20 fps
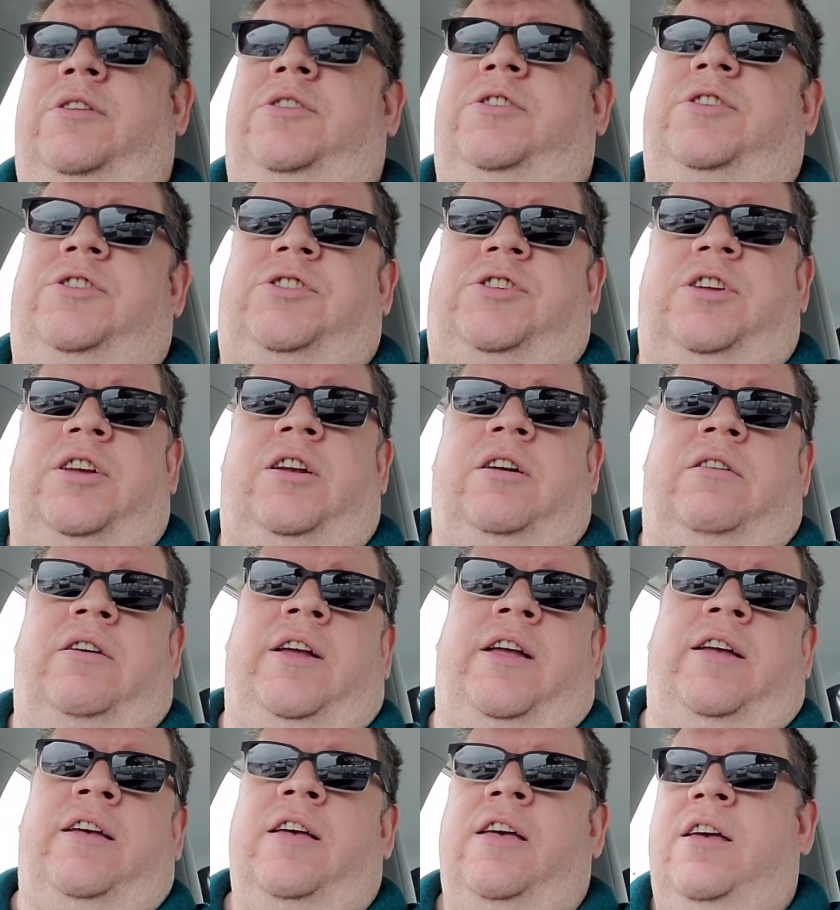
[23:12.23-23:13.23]

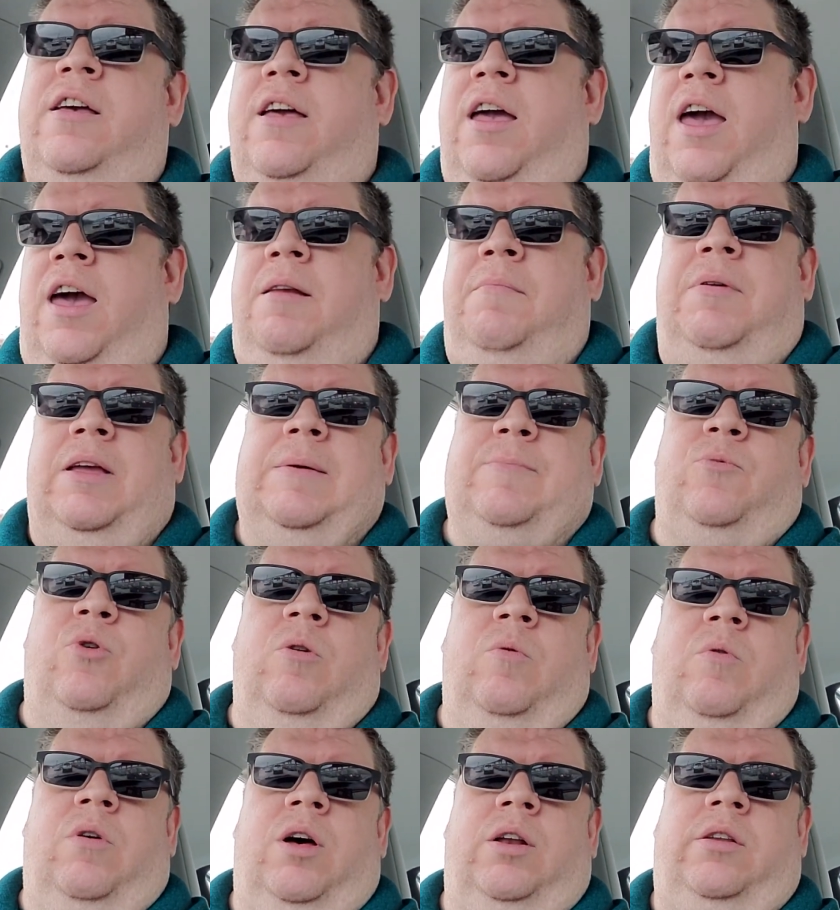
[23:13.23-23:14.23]
distillery and make
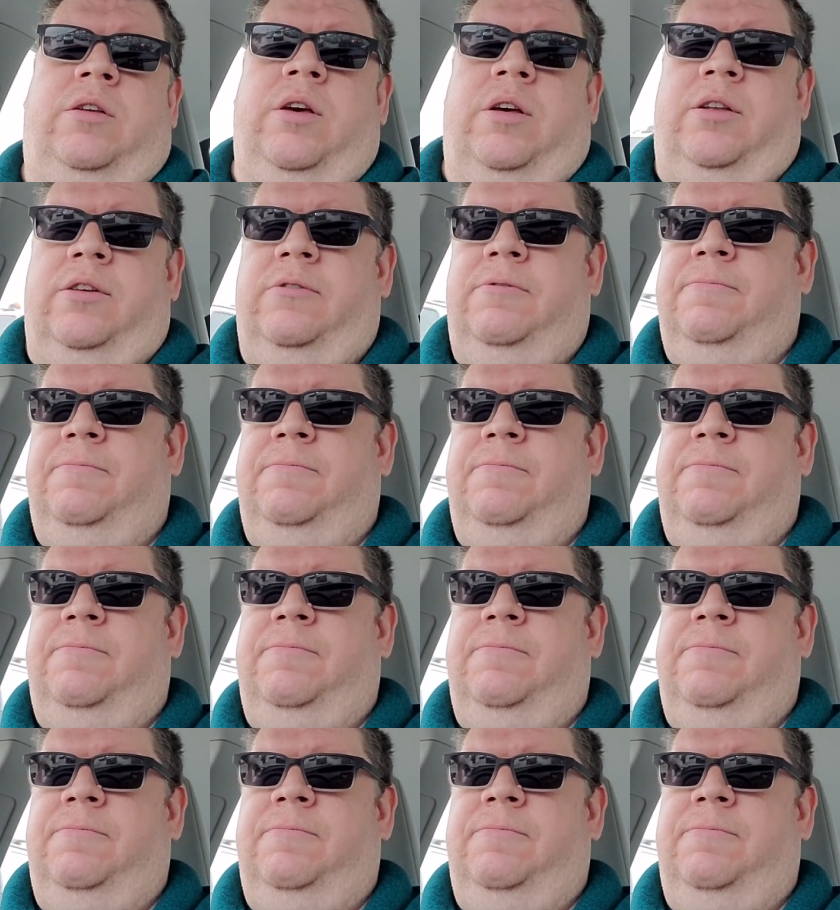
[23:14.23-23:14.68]
more vodka.